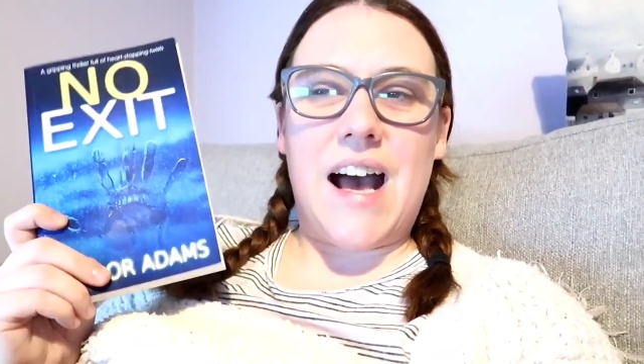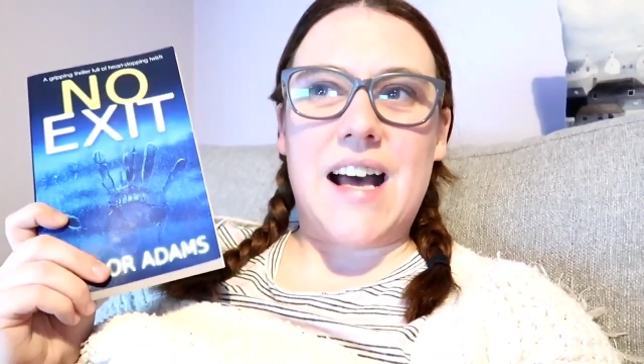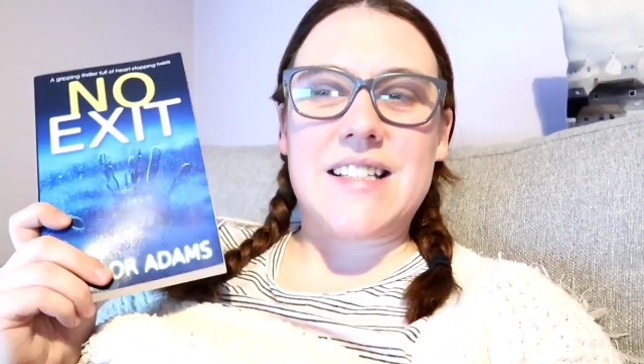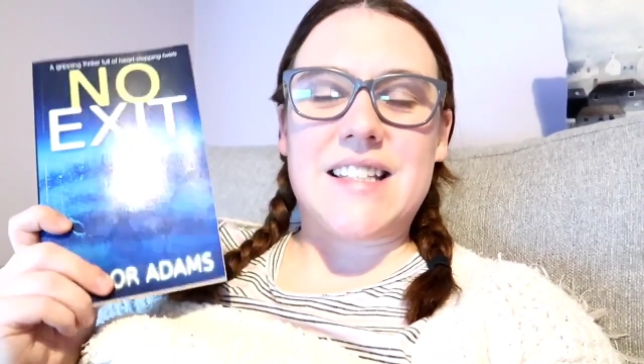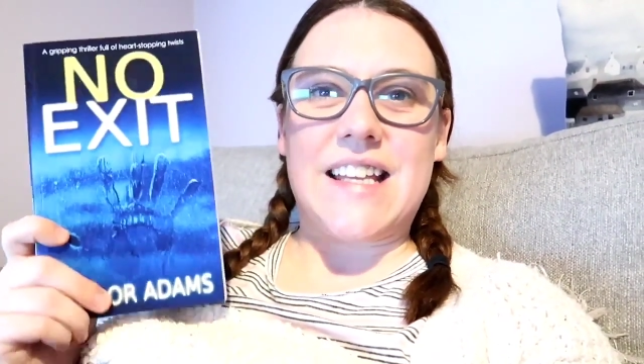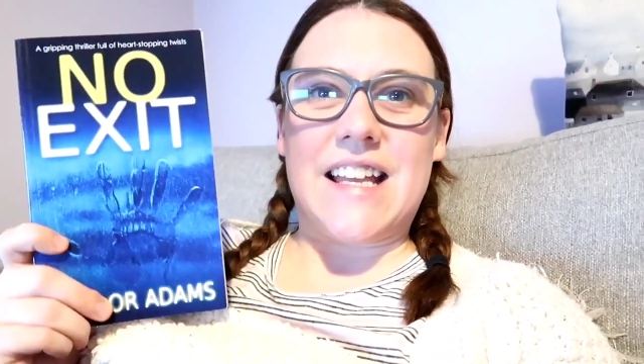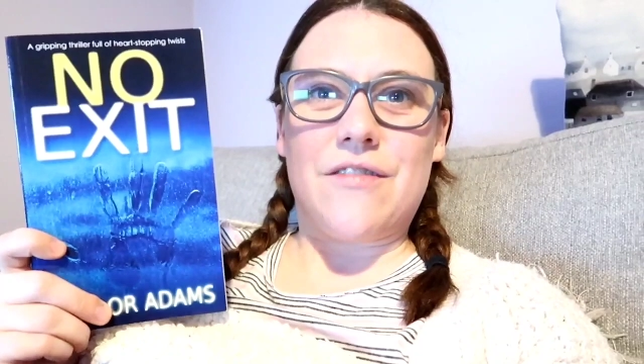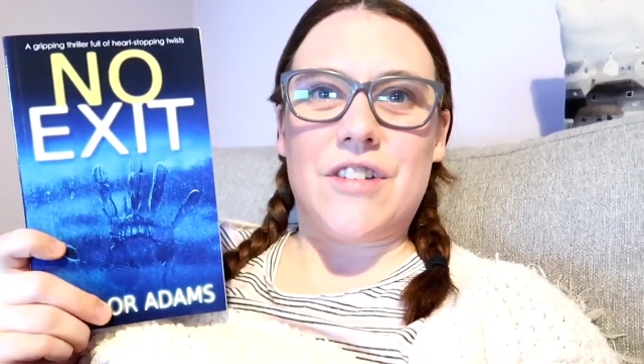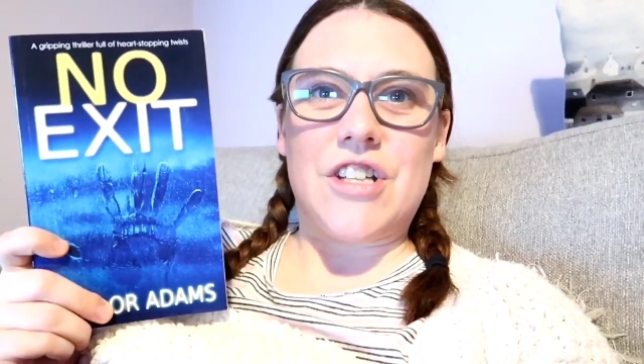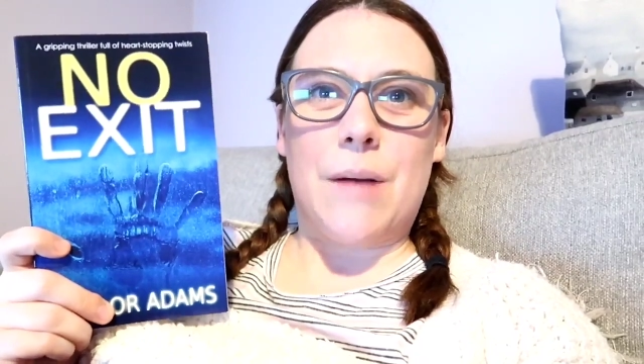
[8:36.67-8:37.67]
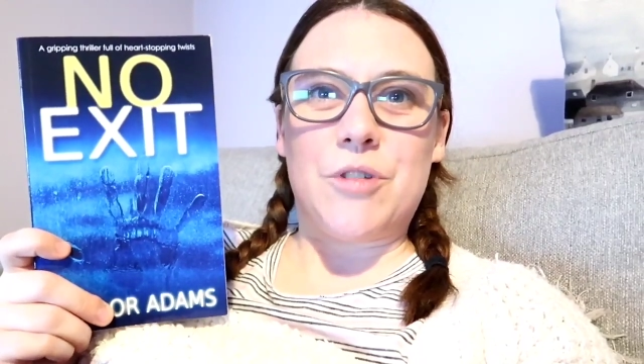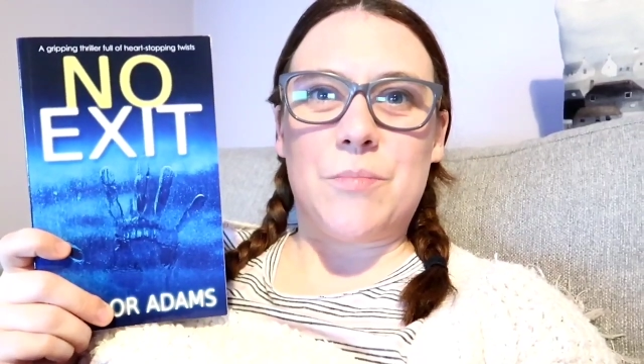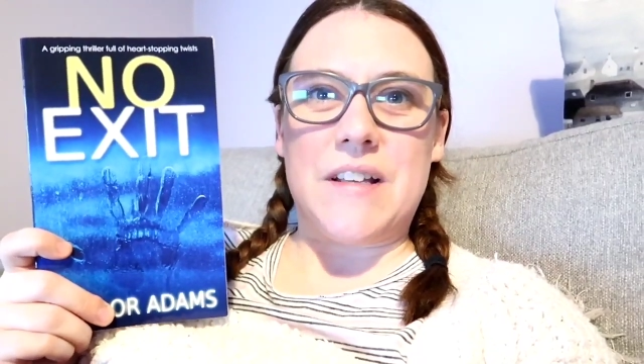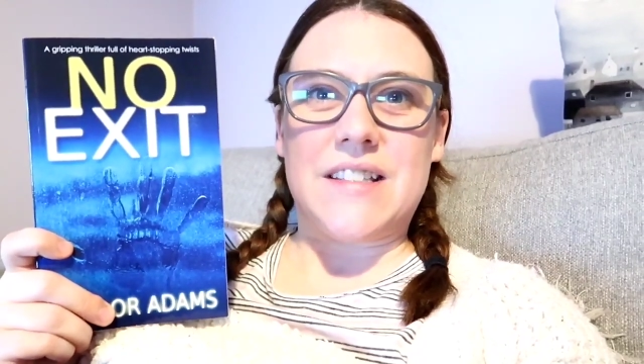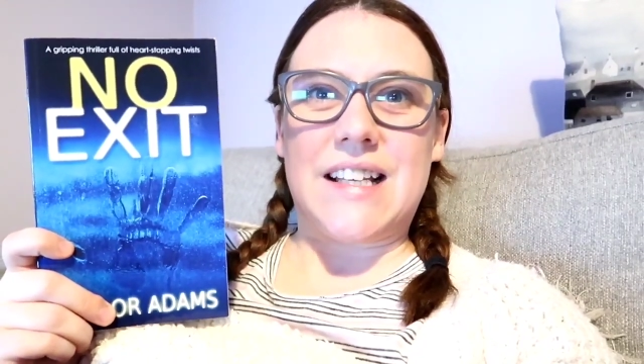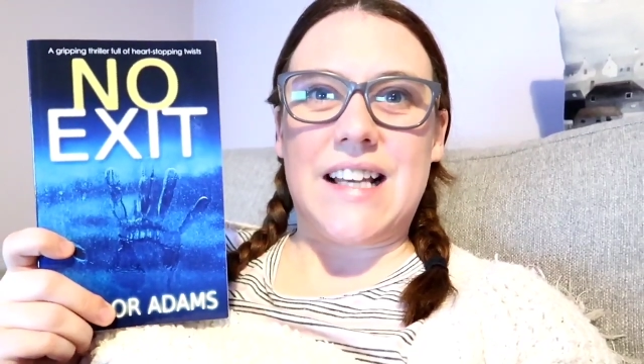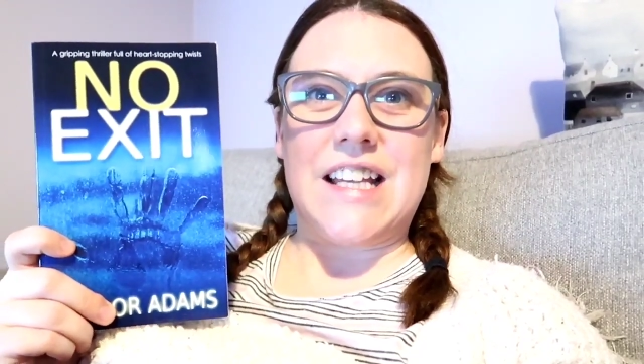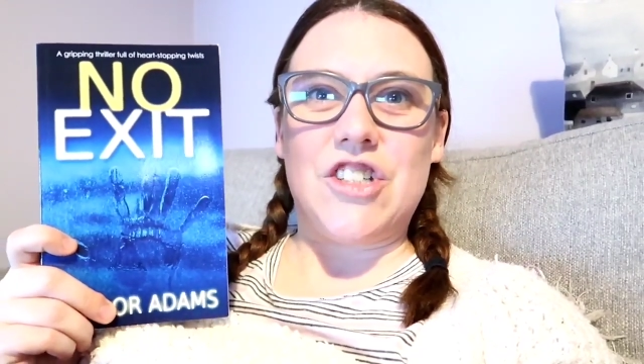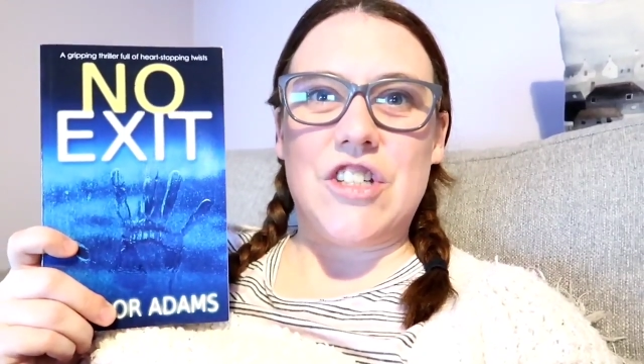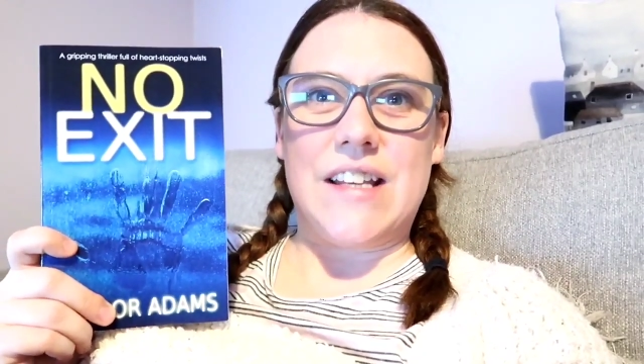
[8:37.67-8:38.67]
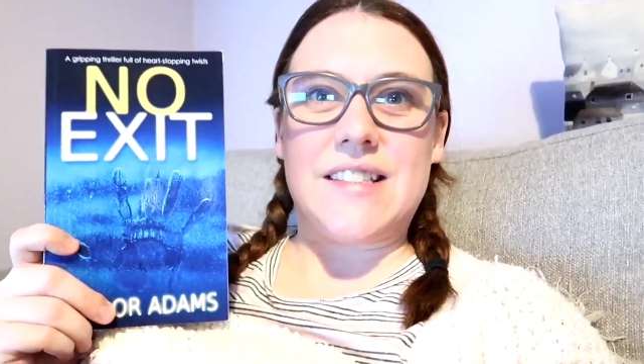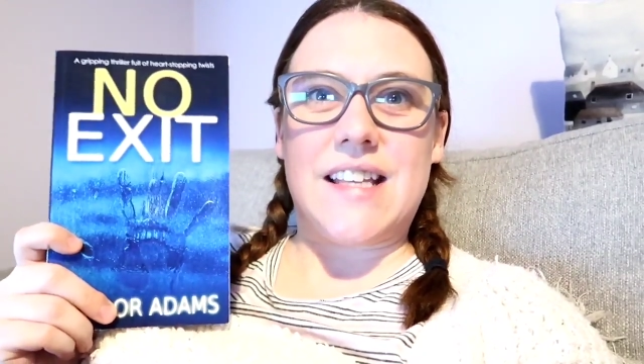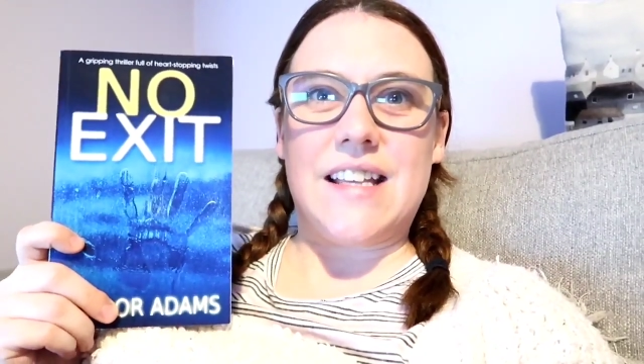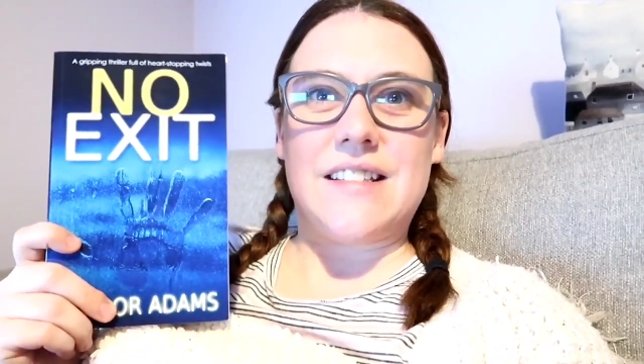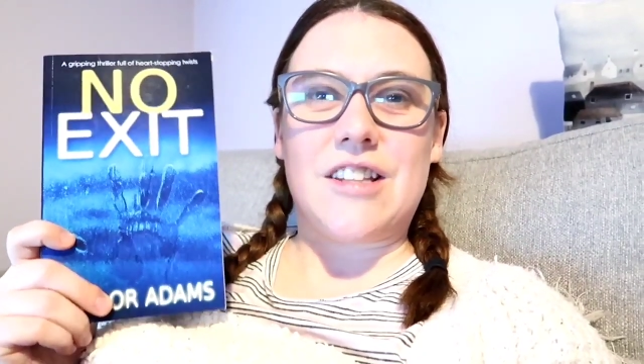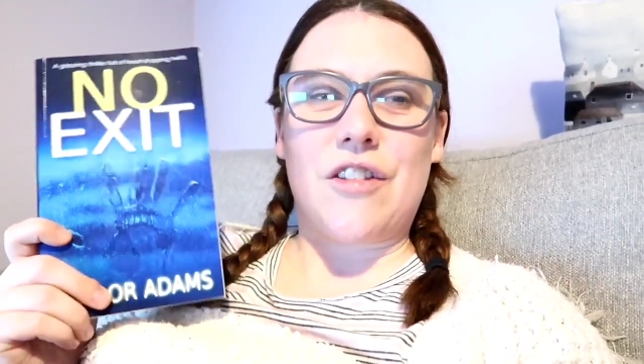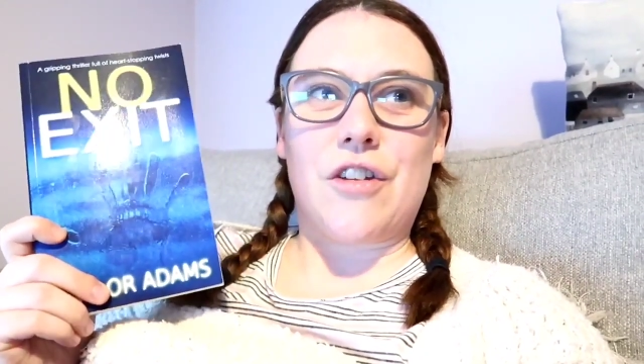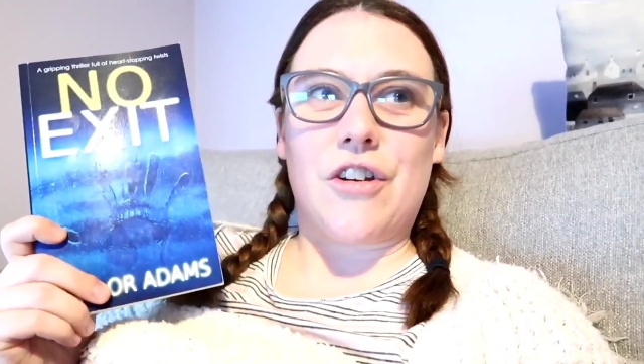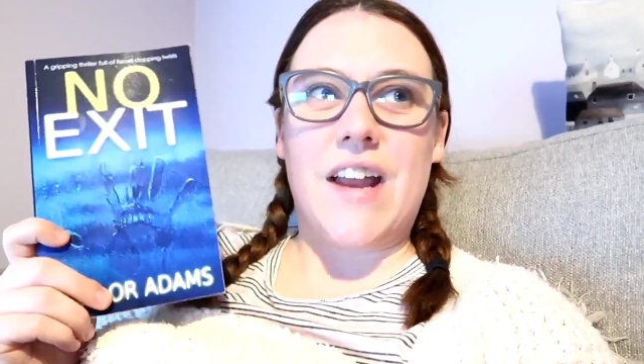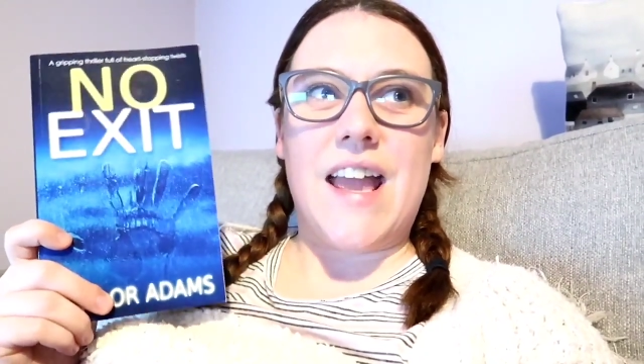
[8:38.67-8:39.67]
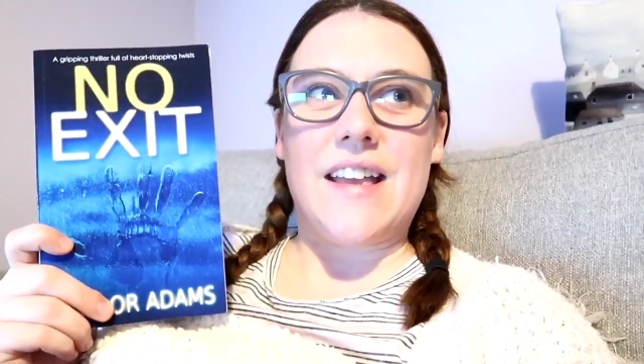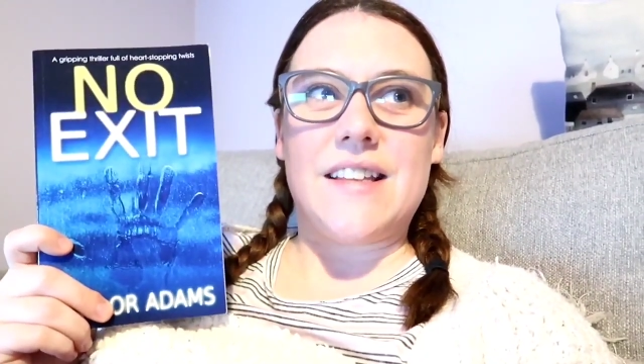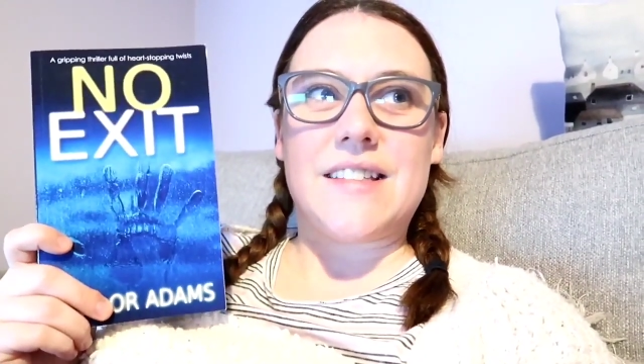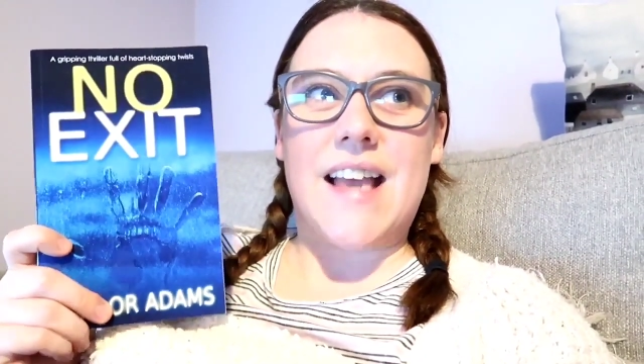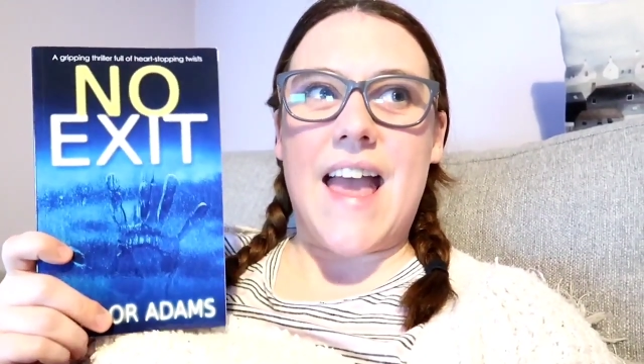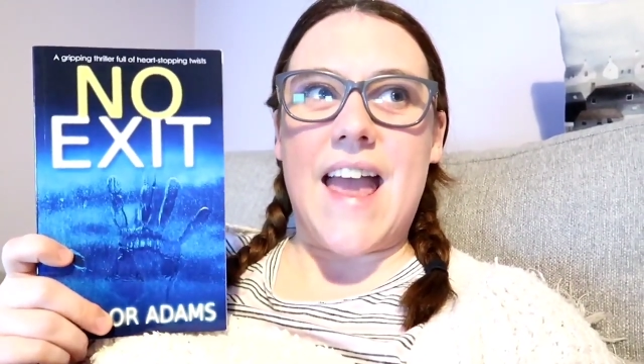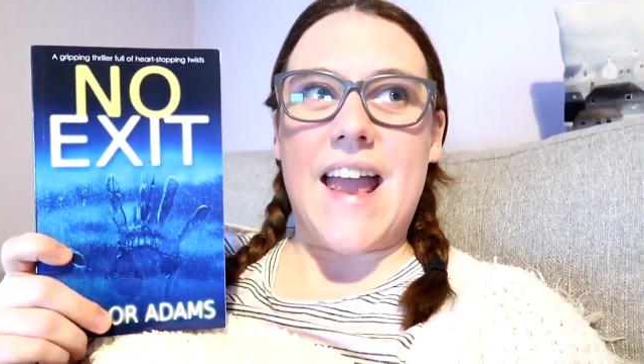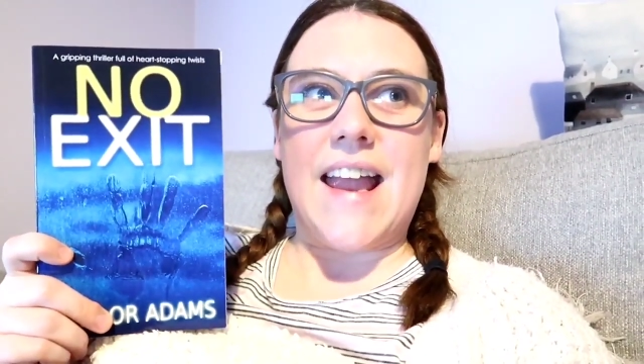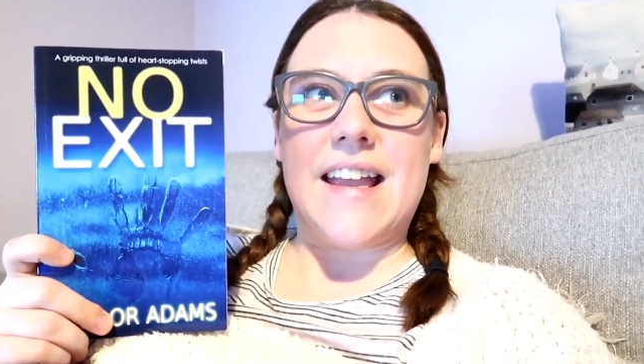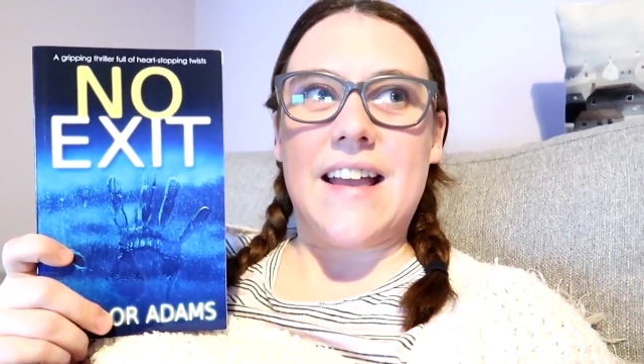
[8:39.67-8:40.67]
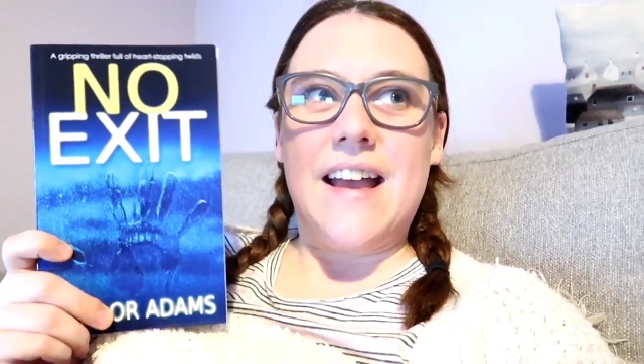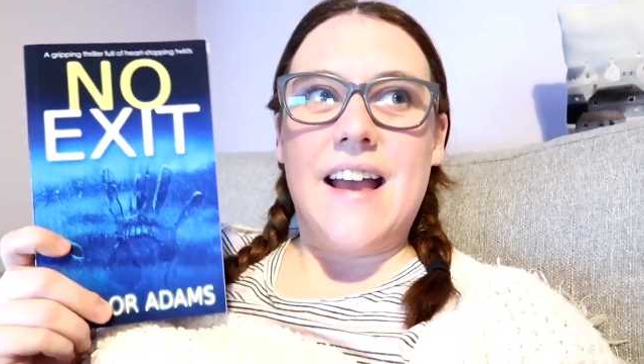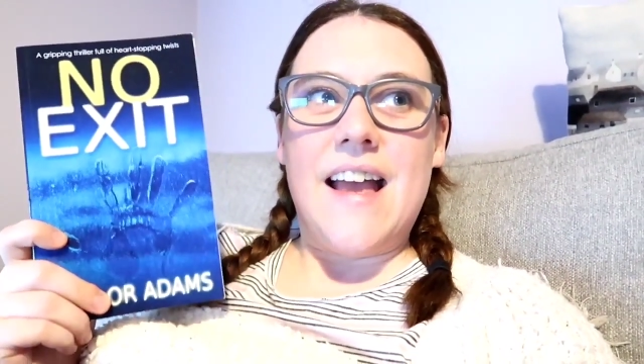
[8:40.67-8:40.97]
and at the end of the chapter basically she sees that there is a